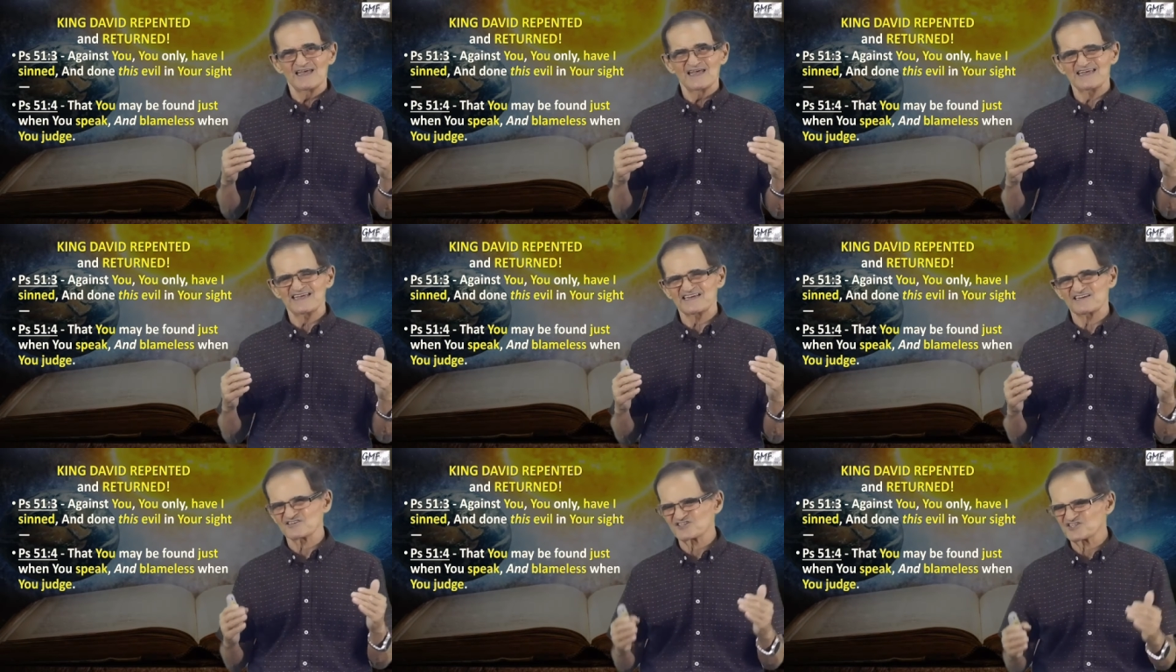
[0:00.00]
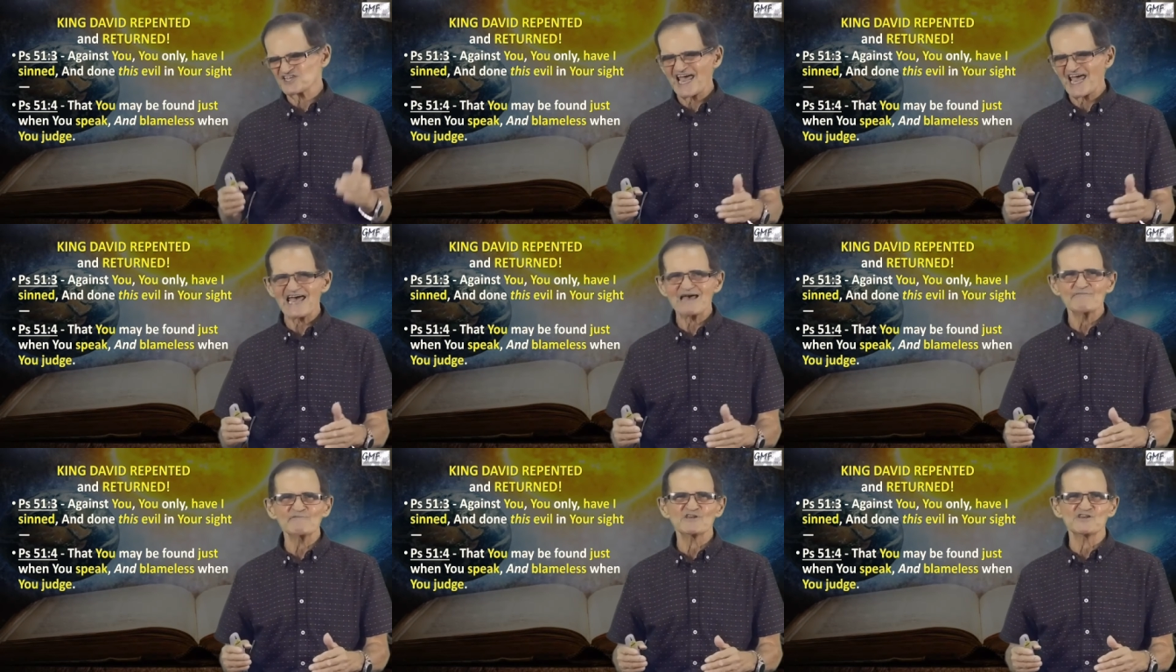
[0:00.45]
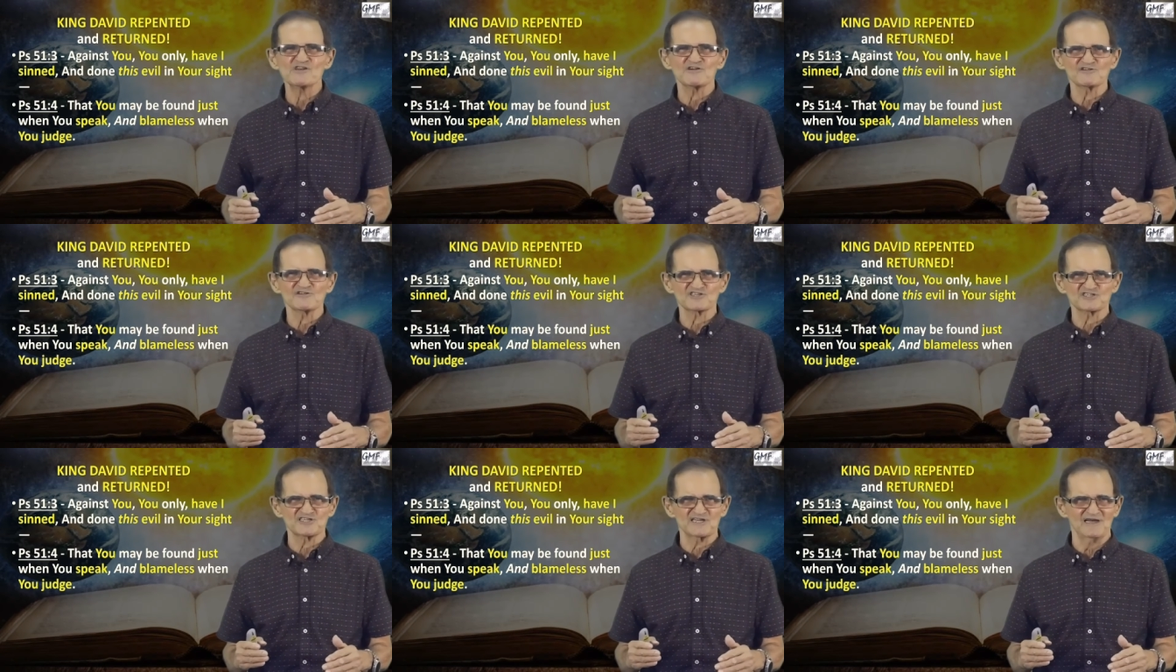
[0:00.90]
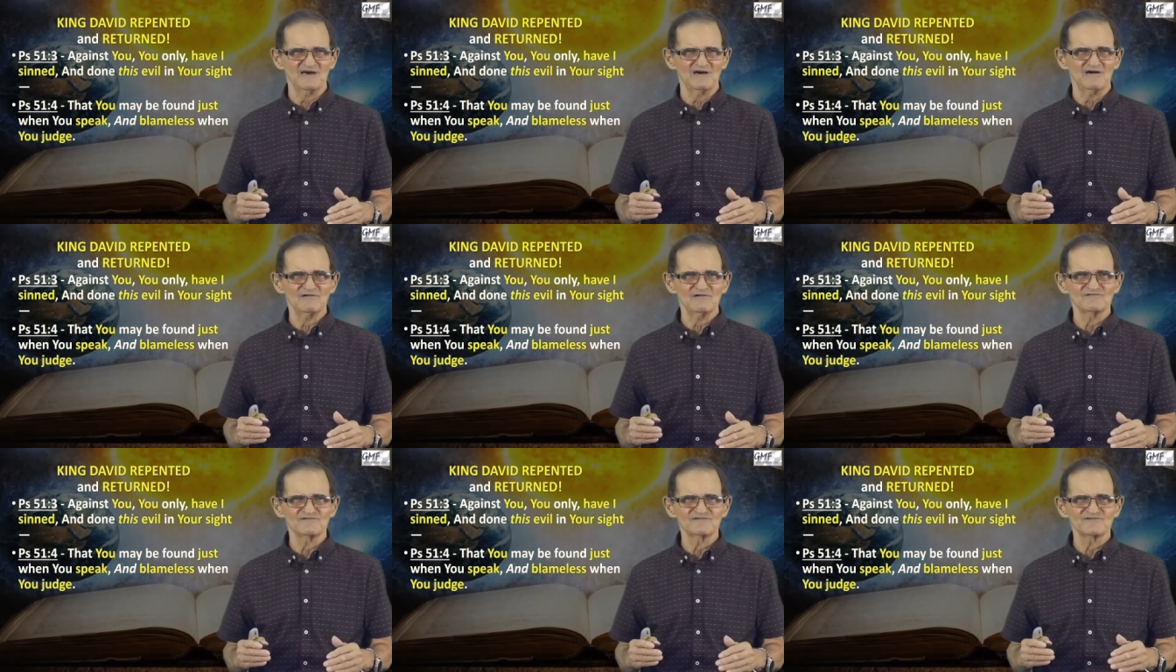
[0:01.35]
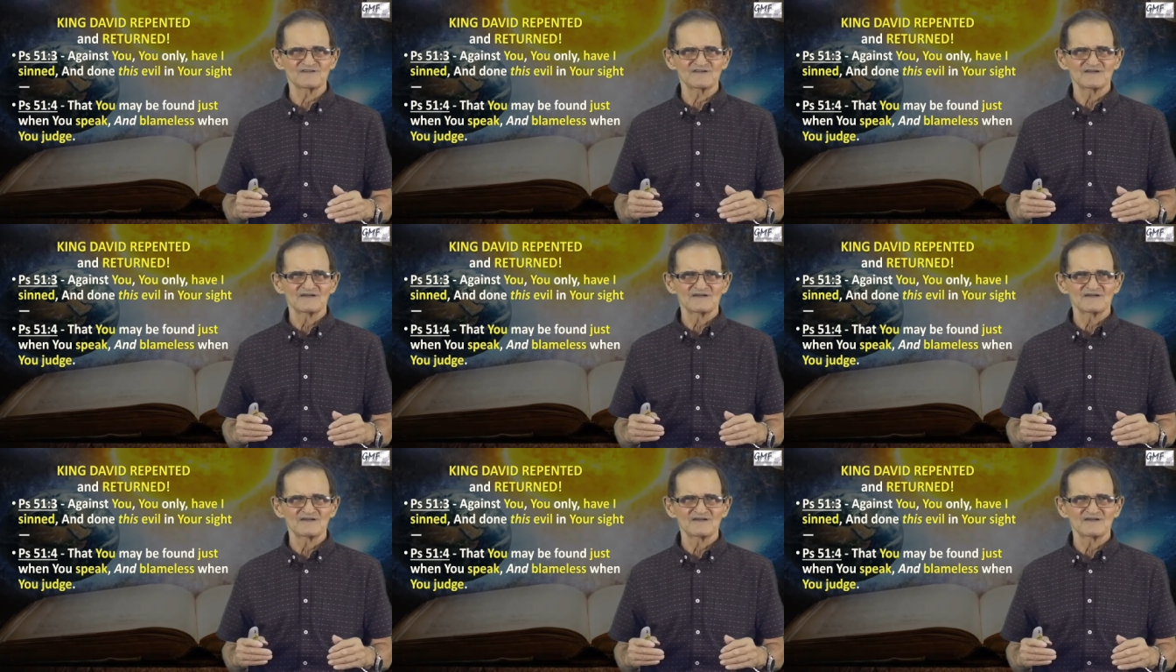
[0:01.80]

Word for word: examine yourself.